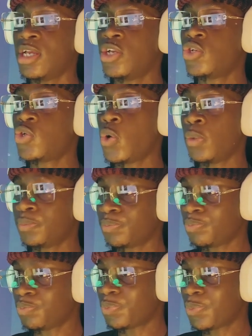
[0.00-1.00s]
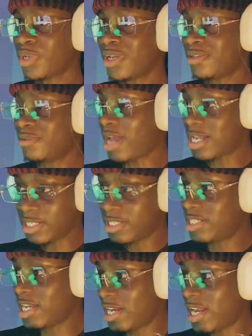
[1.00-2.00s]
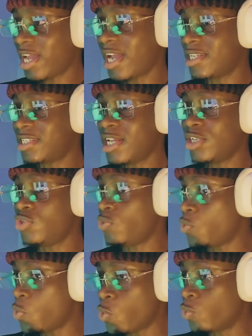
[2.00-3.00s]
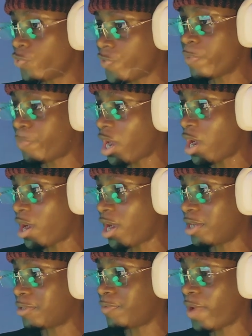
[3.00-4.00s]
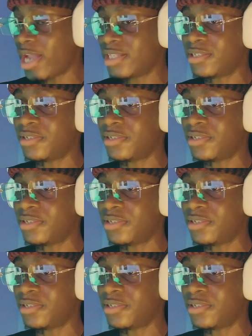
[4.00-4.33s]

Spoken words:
So as a designer, like I said, you hold great power, right?